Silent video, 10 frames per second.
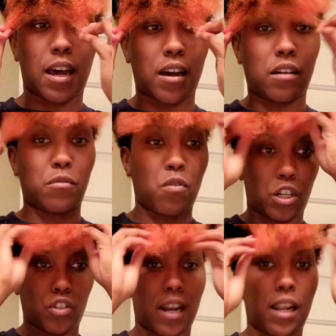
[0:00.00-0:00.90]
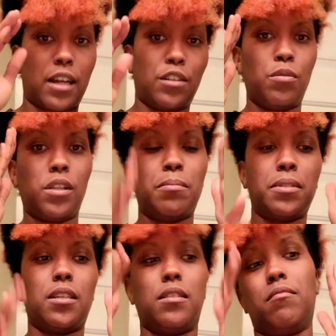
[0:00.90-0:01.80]
I'm going to try to like do
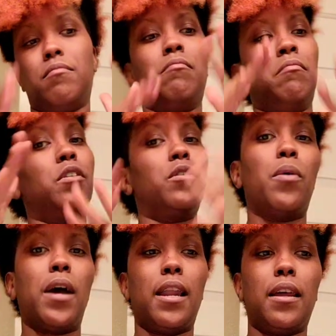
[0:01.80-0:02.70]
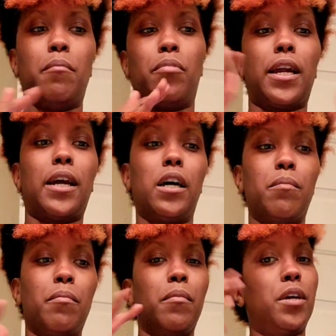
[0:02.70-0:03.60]
clips and go ahead and break it
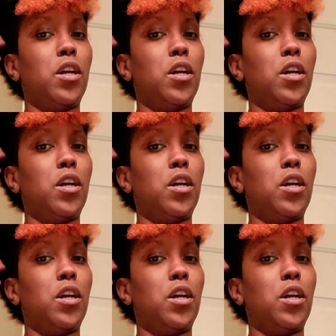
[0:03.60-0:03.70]
up,